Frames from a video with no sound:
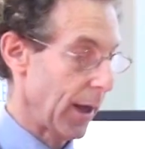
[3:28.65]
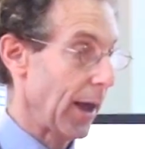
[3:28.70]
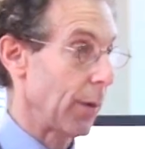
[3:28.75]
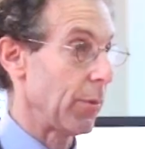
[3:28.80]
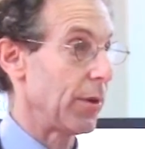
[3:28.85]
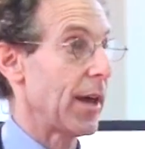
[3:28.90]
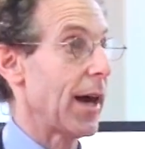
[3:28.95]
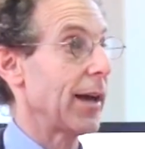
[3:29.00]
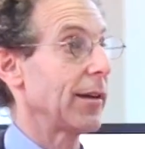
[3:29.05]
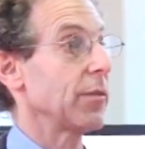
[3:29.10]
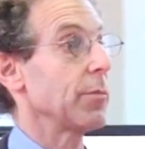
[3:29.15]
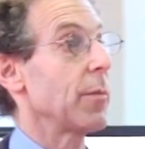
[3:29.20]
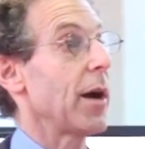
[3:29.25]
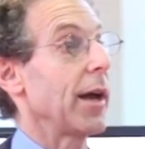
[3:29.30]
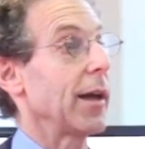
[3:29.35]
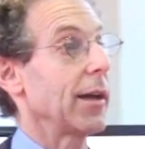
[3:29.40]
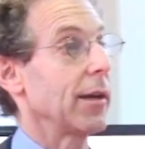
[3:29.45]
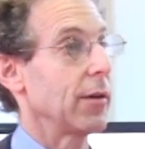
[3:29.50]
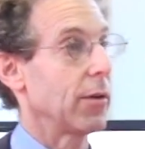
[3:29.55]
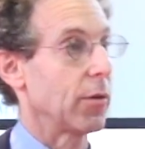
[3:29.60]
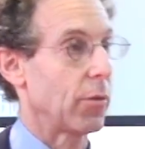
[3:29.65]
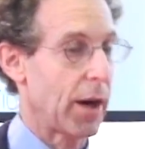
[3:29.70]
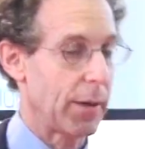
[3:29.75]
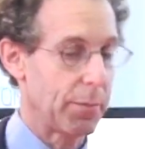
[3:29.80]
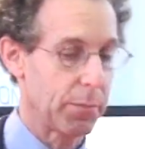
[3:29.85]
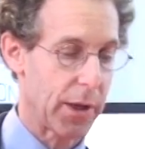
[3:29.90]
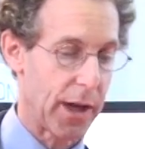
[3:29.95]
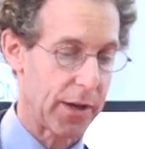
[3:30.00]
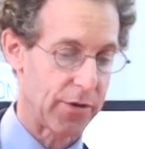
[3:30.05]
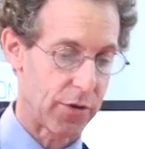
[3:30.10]
And with that, it's my
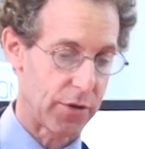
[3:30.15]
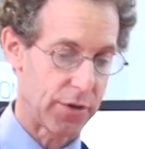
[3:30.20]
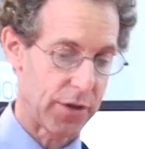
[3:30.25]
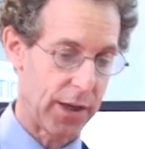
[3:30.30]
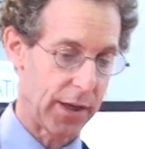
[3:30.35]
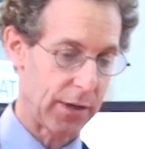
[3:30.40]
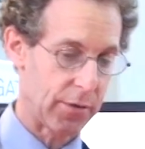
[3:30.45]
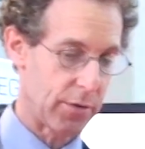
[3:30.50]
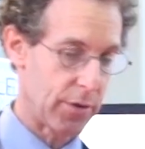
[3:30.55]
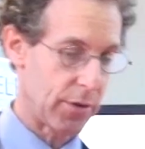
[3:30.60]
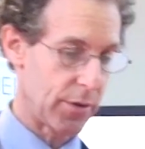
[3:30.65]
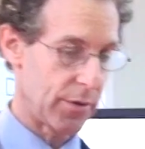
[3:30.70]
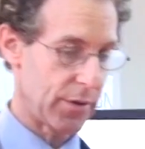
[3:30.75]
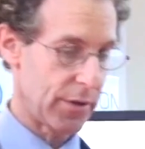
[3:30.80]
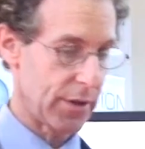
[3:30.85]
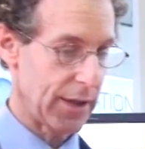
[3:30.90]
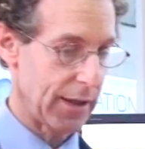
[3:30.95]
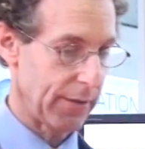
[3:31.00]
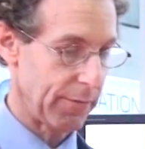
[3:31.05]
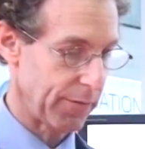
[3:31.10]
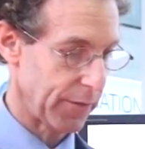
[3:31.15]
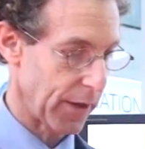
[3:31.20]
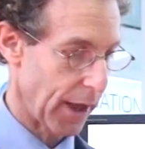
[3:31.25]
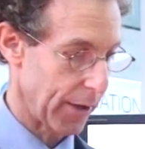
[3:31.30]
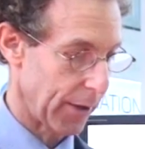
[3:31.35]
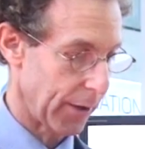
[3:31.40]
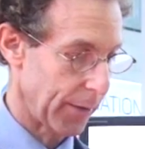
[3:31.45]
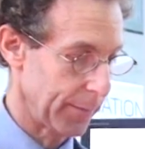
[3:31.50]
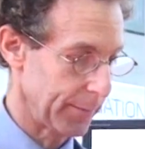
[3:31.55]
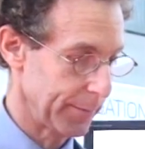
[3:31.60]
great pleasure to introduce Steve
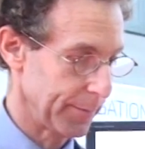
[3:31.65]
Flutter.